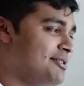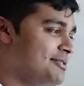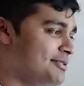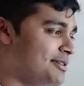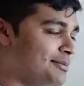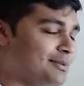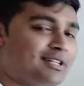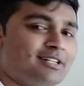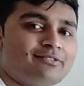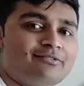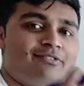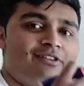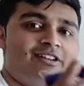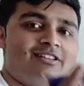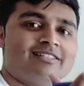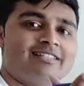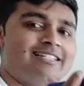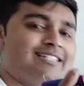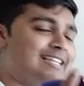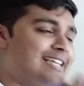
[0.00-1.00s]
So I'm going to
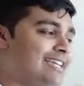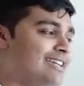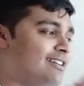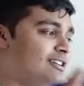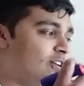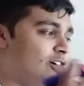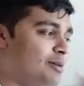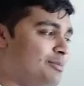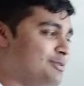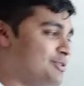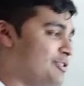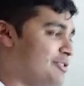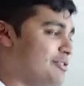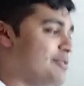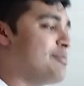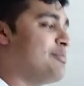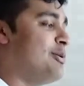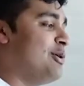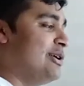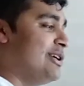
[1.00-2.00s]
firstly take an
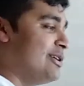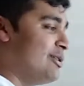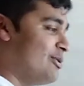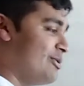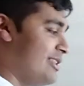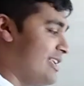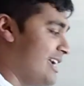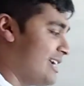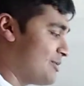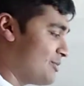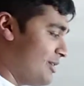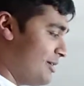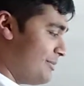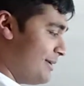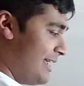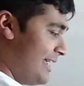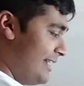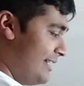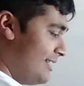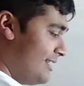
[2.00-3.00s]
arbitrary point on the xy
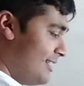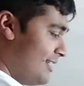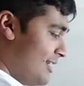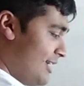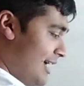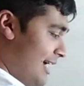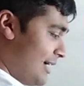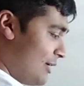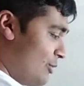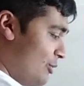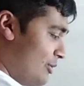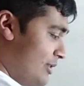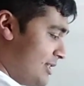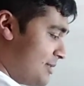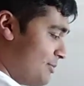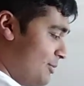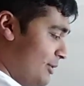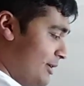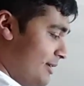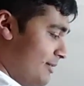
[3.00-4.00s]
plane and call
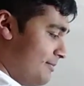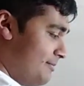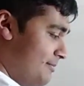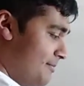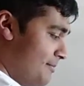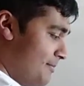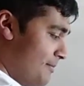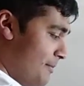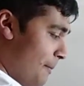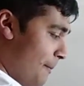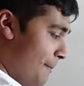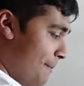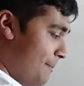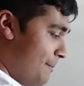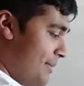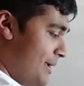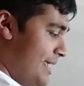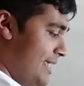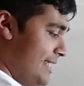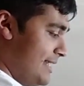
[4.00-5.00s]
this point
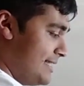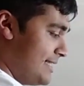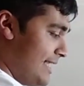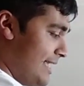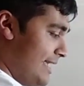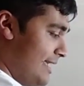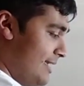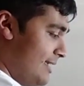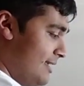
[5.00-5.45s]
P, say.